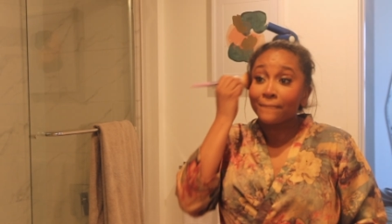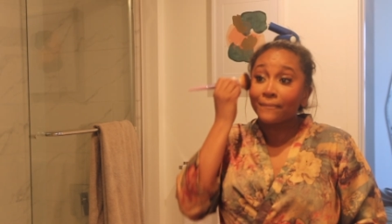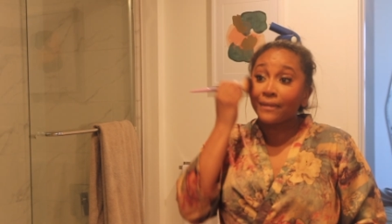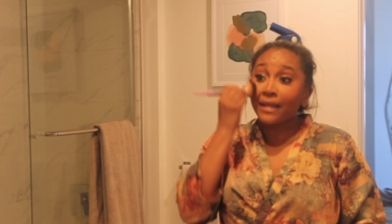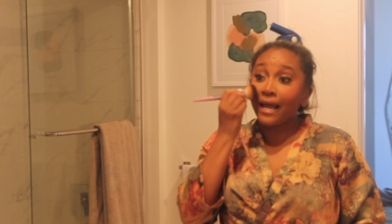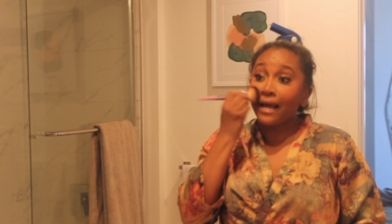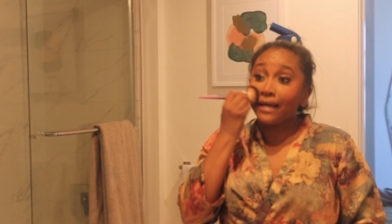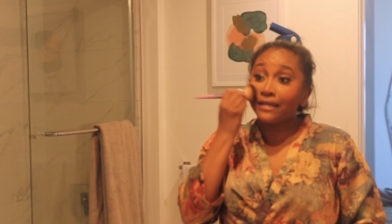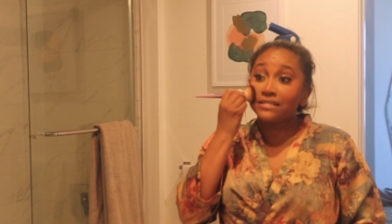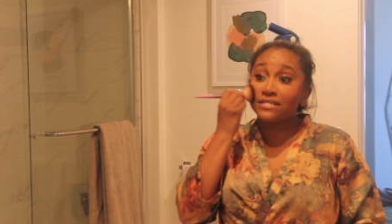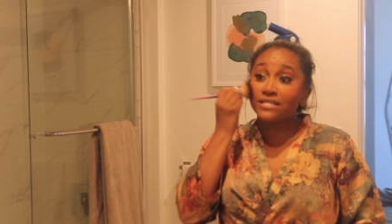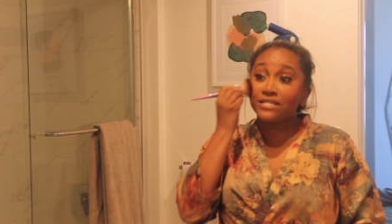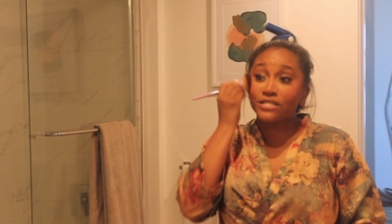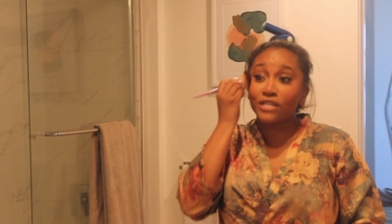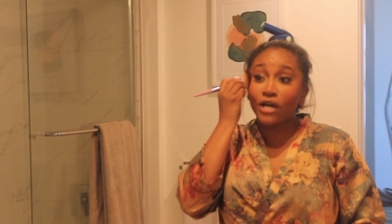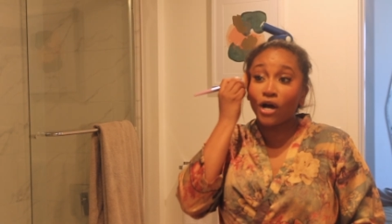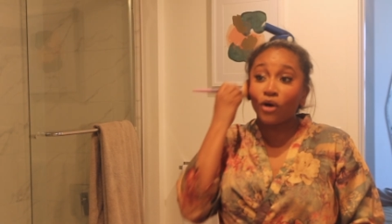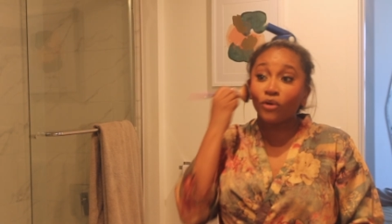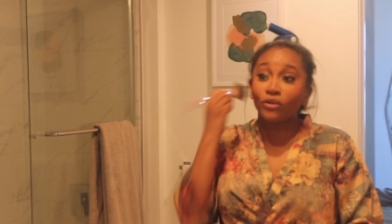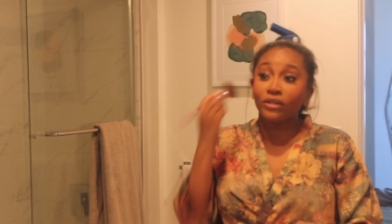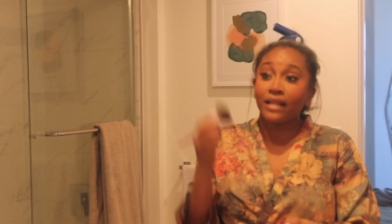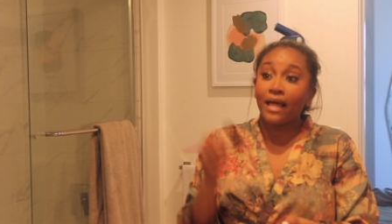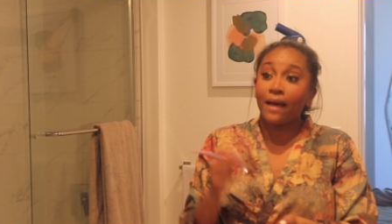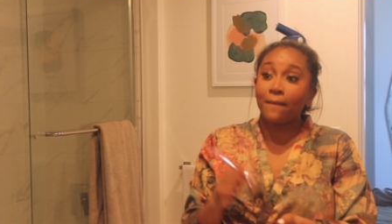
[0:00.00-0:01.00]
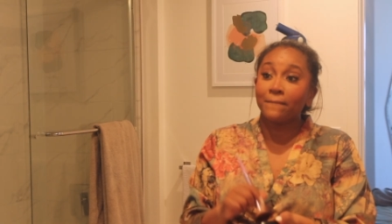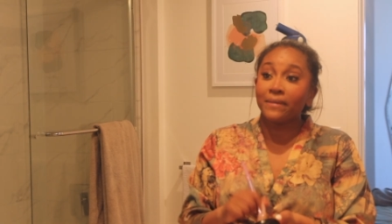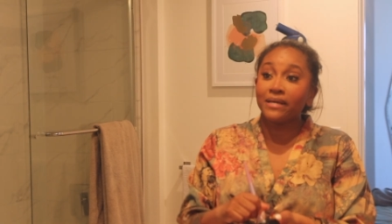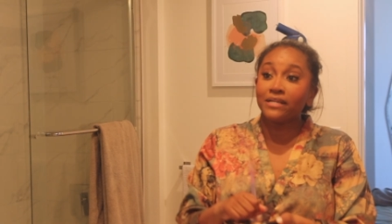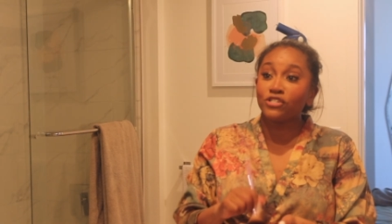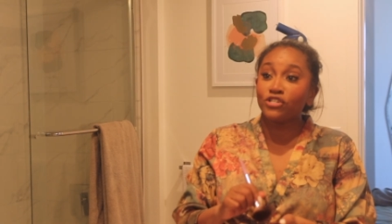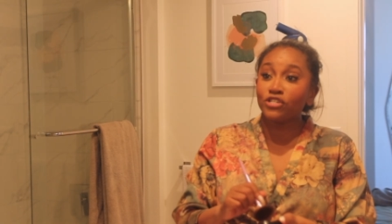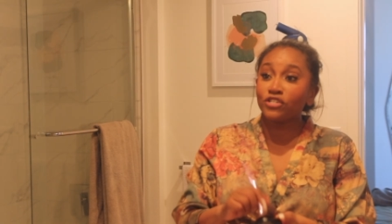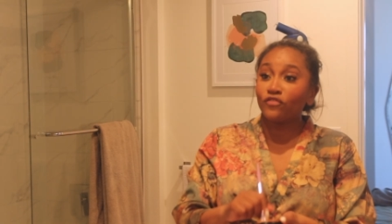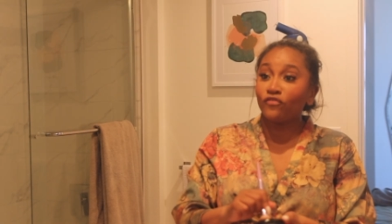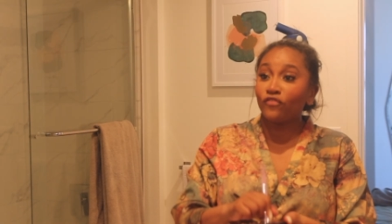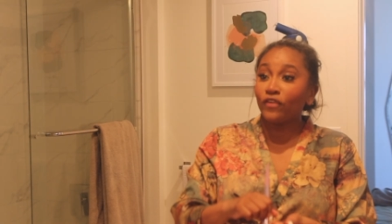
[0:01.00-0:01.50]
And so let me
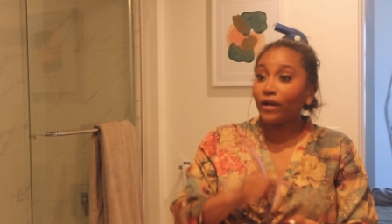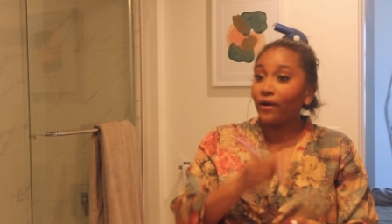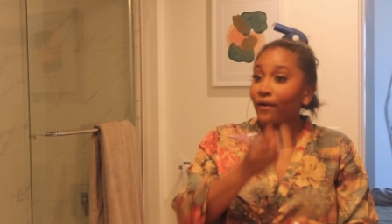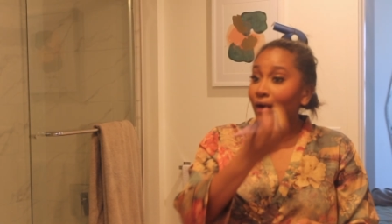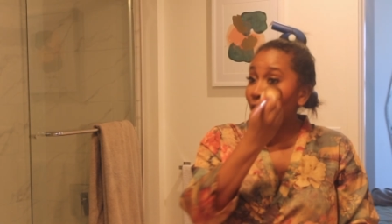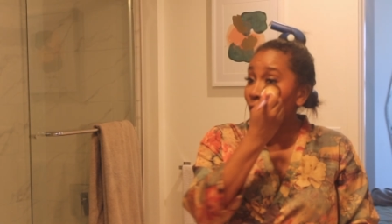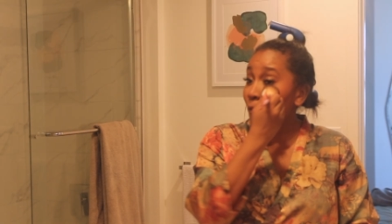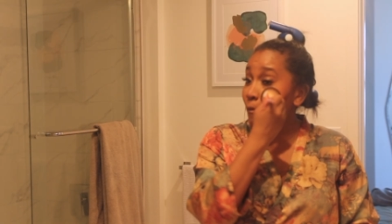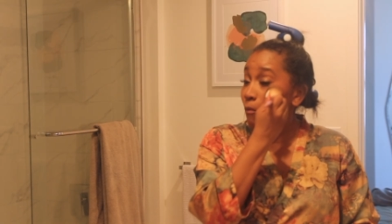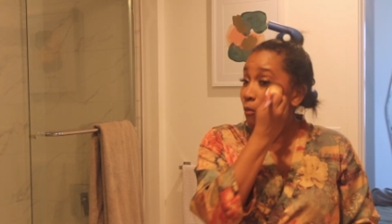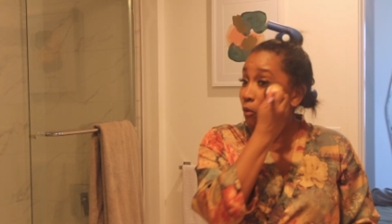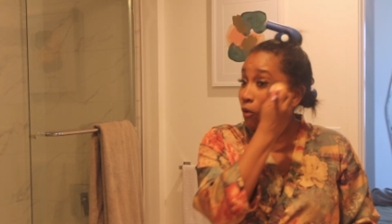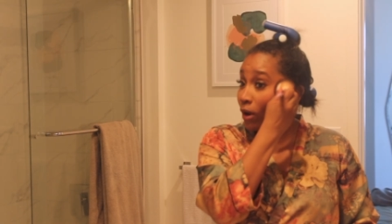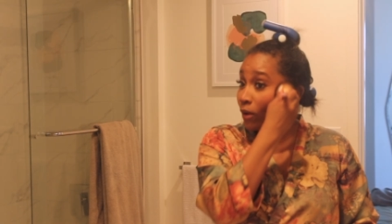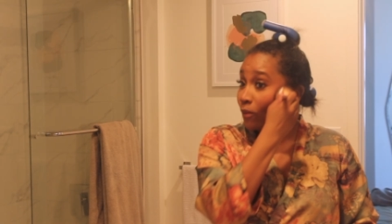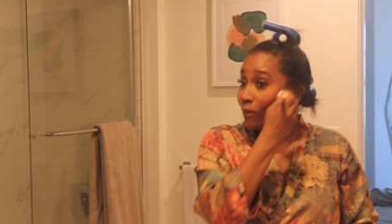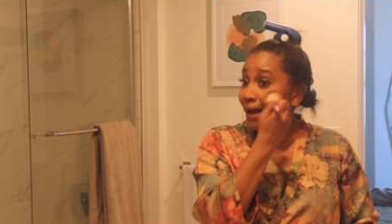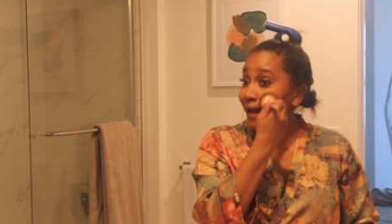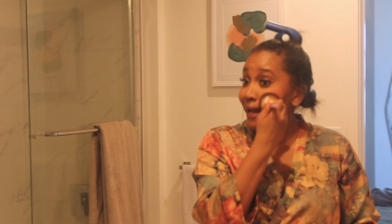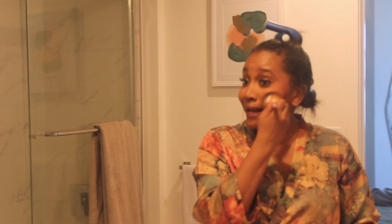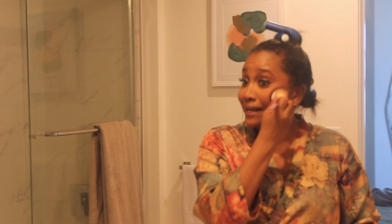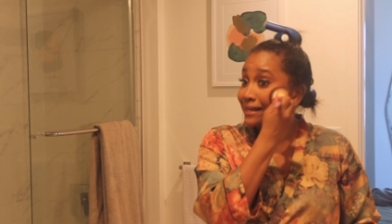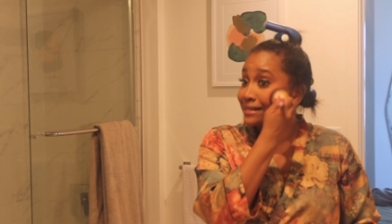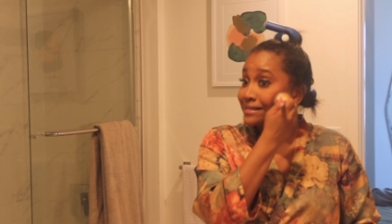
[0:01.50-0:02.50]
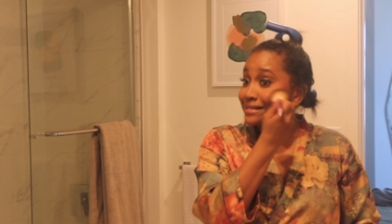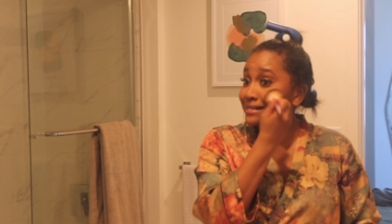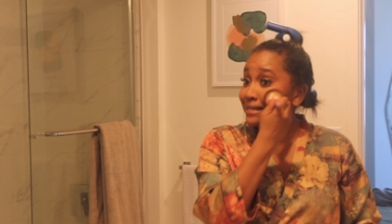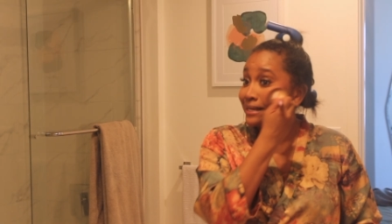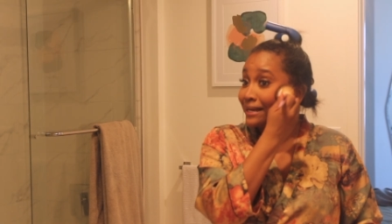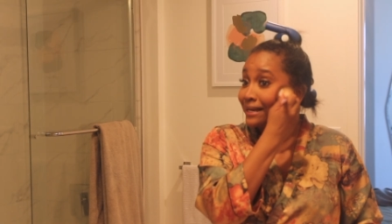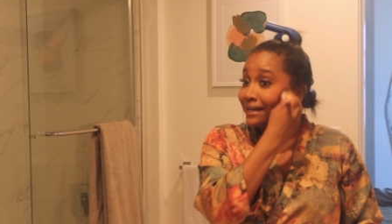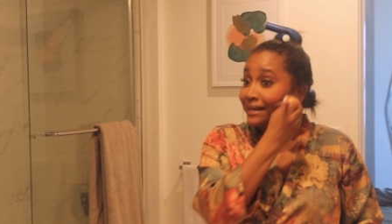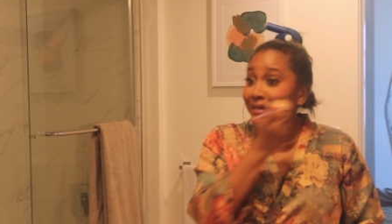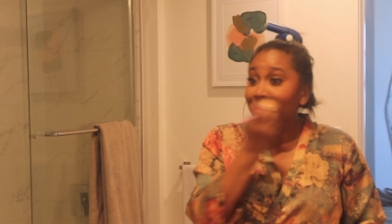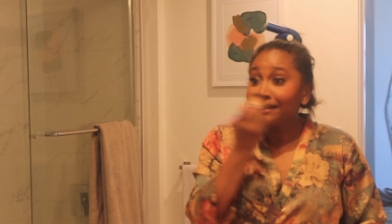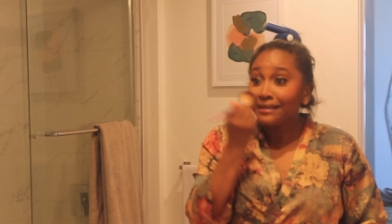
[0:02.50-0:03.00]
just figure out more ways